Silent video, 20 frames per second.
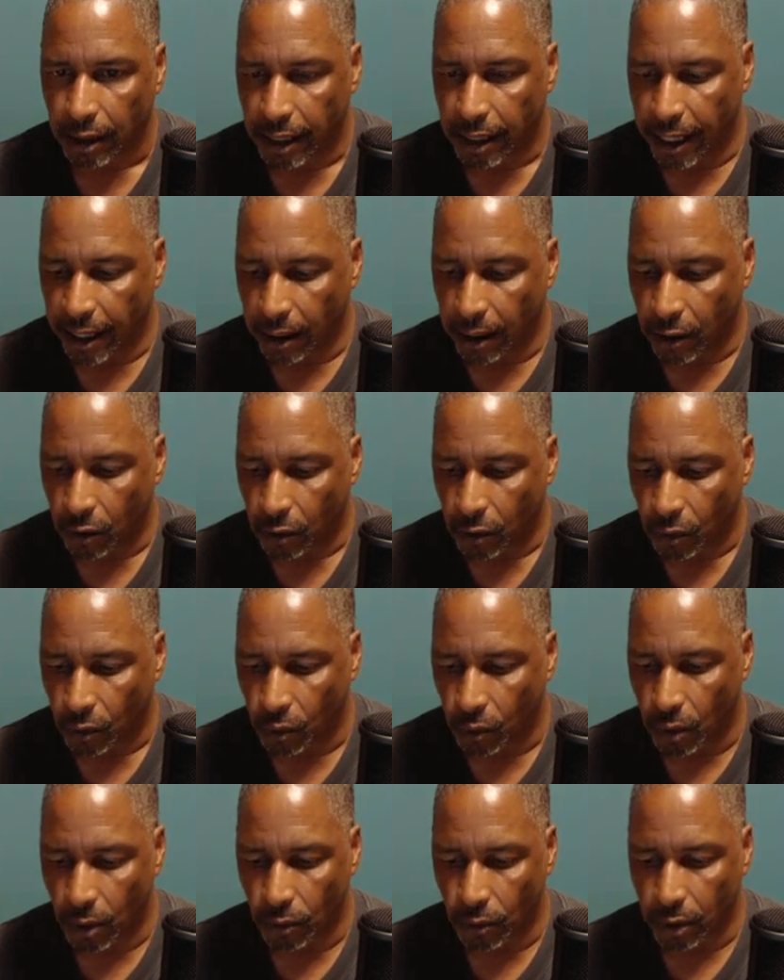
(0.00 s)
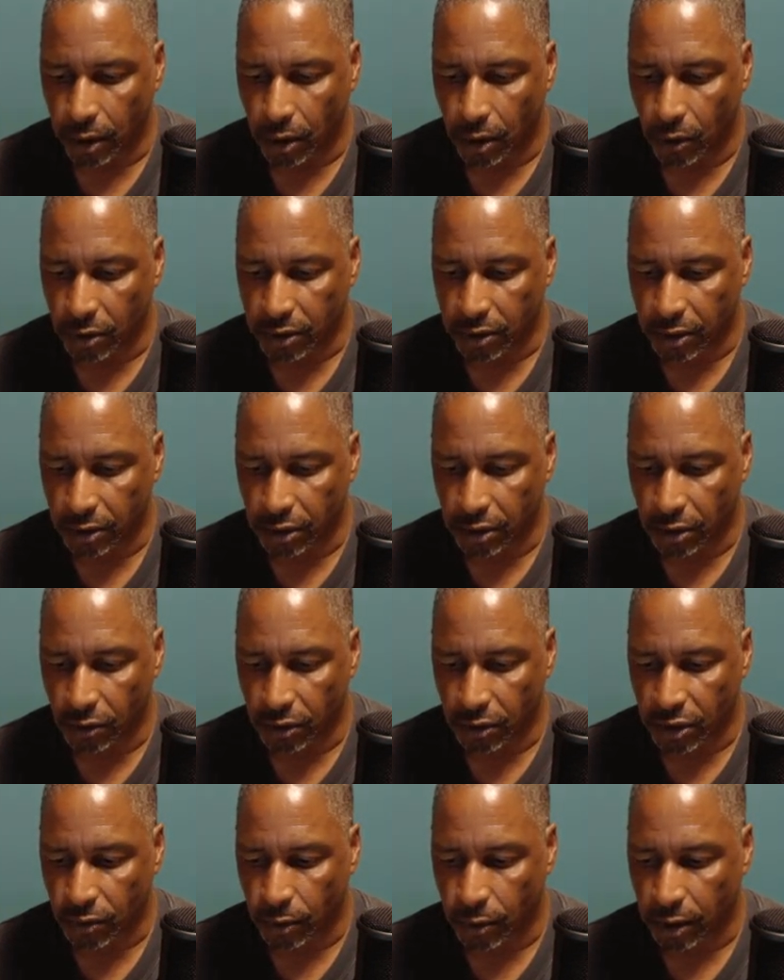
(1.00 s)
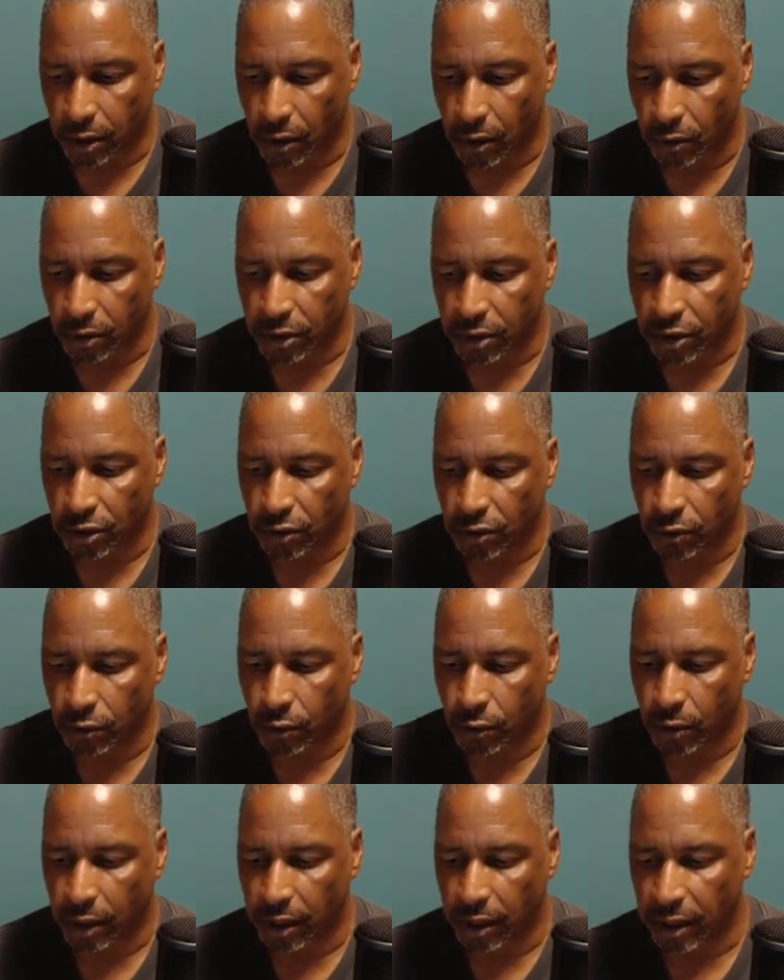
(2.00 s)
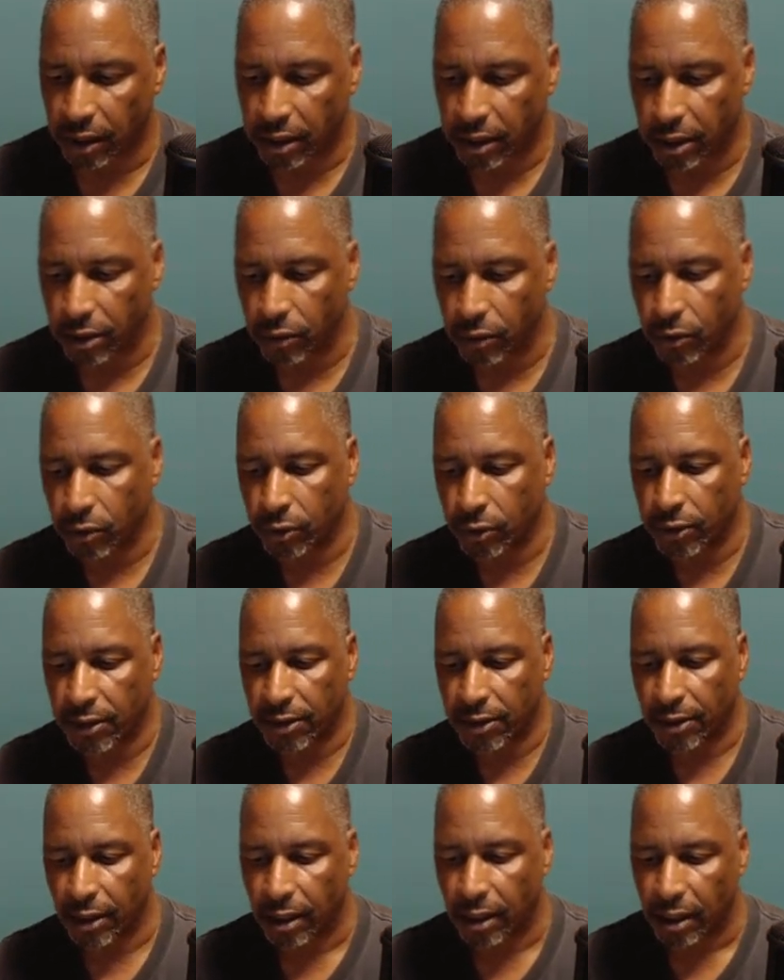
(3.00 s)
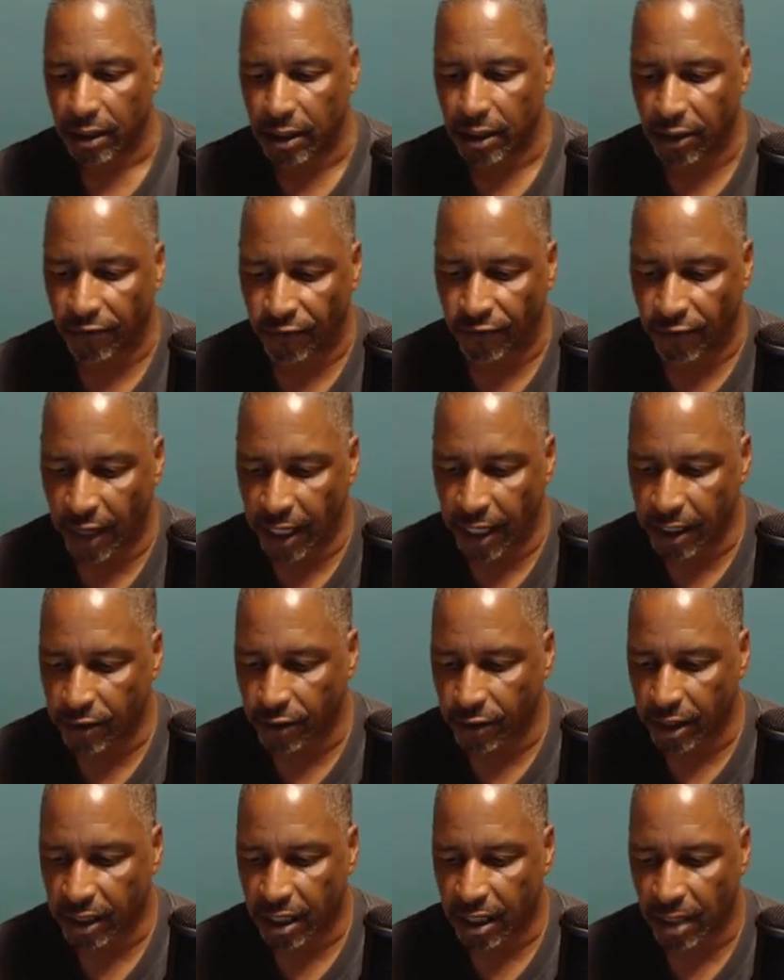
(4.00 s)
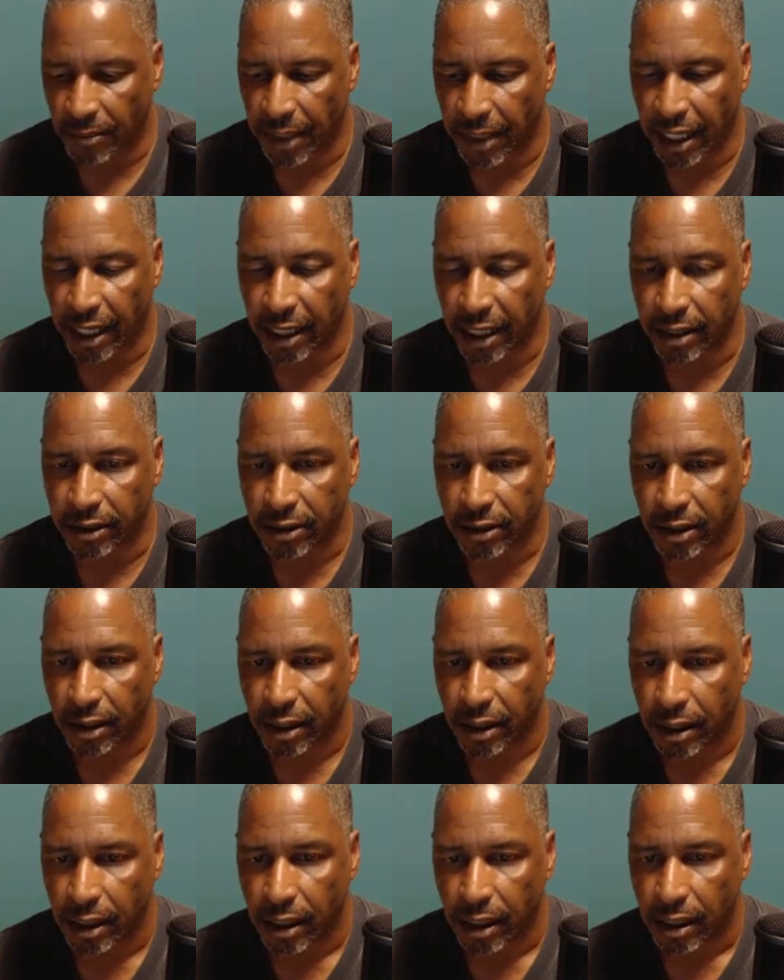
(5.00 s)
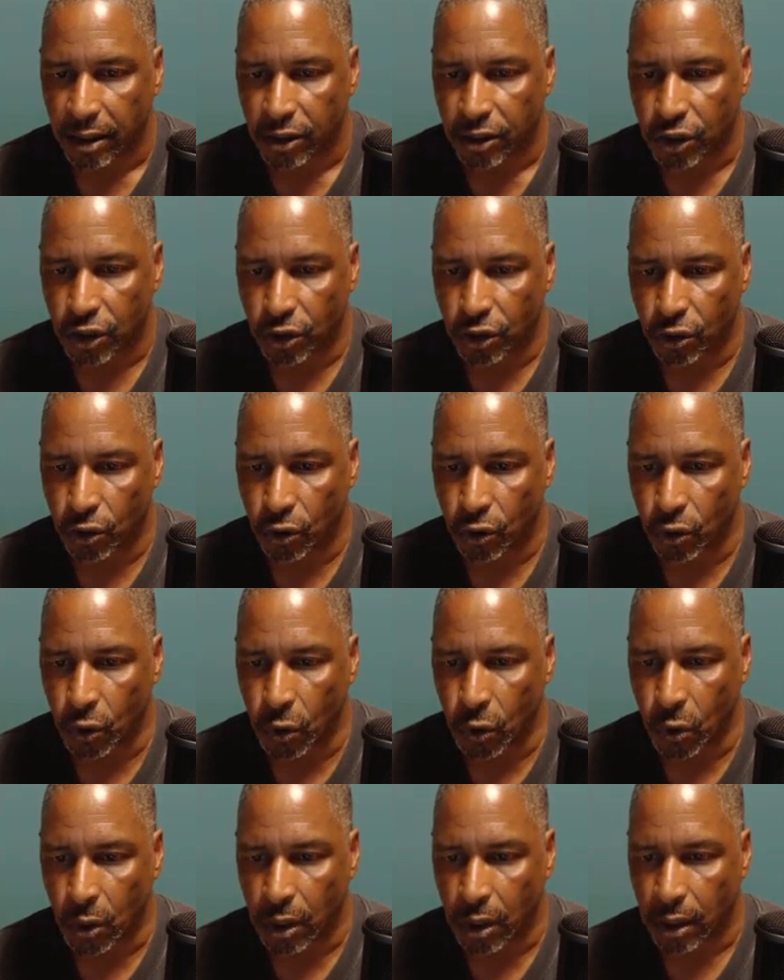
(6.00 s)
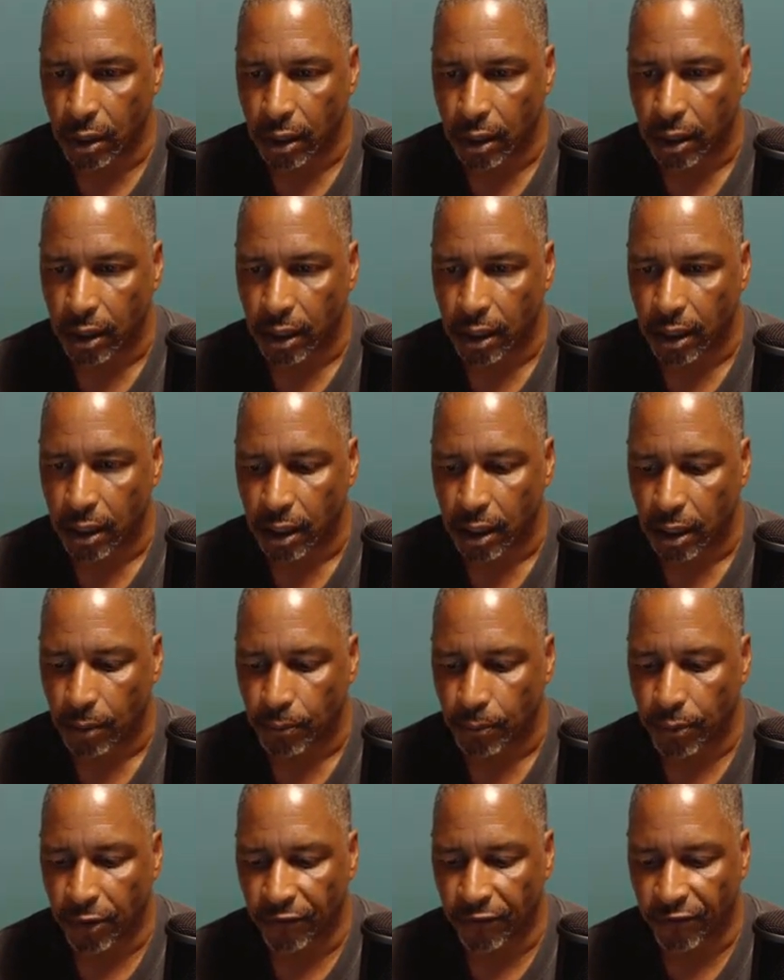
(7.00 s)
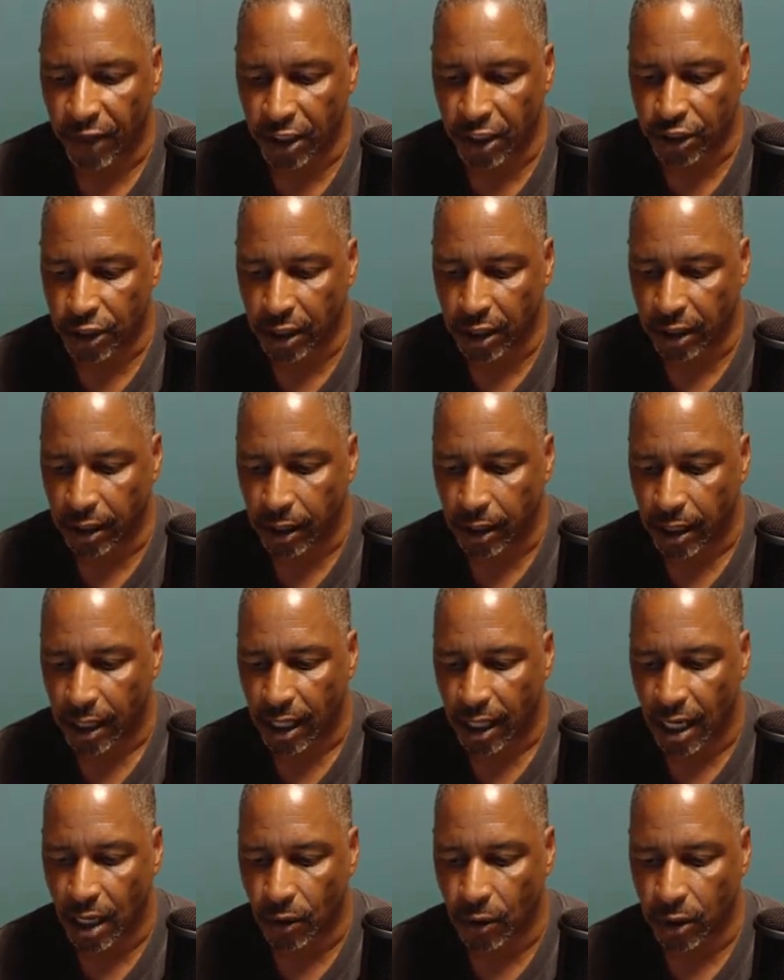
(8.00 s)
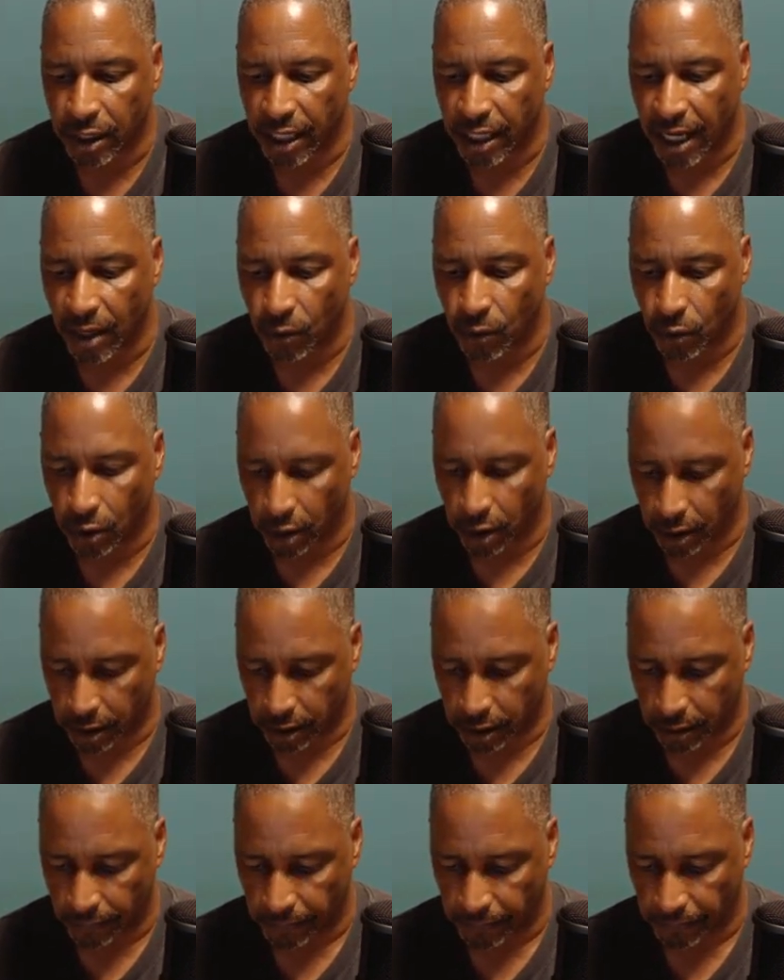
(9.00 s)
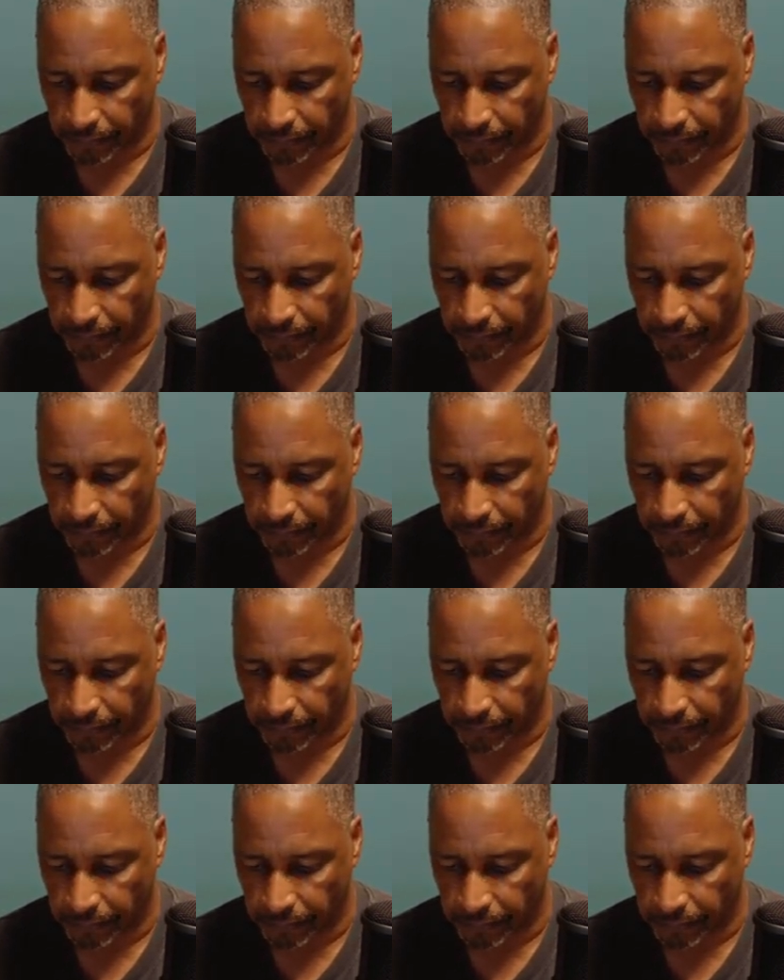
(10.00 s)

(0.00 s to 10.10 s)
Now, what we're going to do is we're going to use the Vagrant command to provision our network.